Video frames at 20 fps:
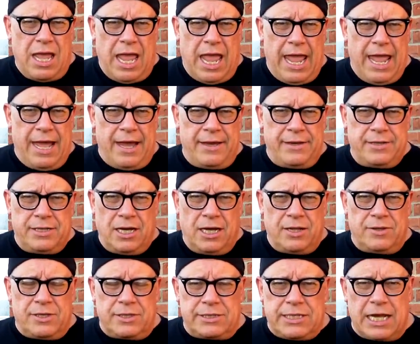and
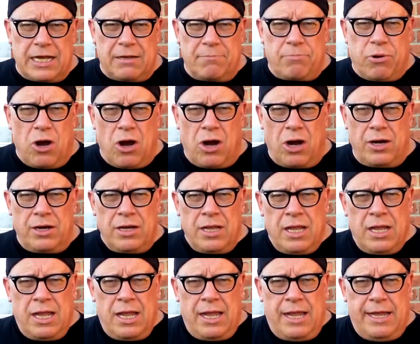uh, the second part
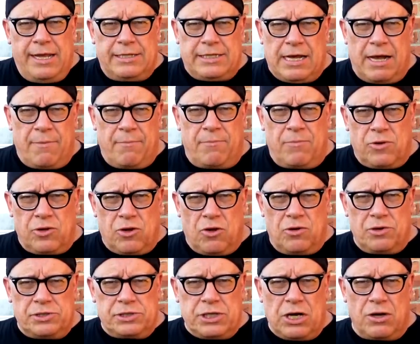is I'm
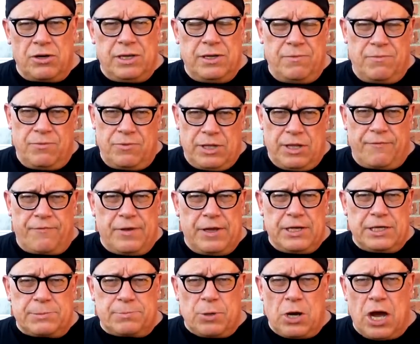going to show you the
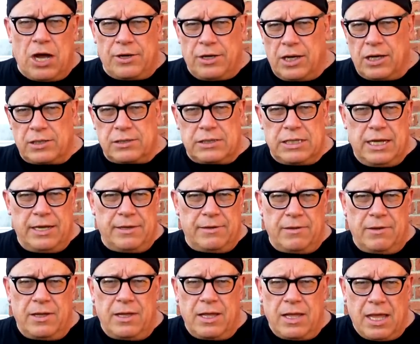finished product
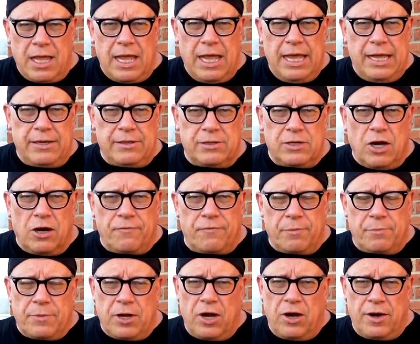and and go
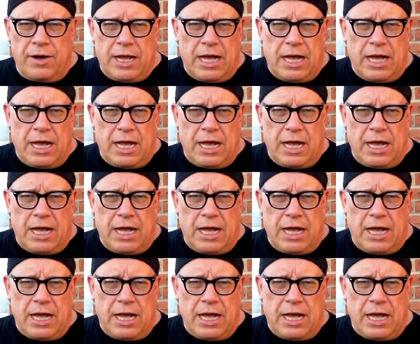from there.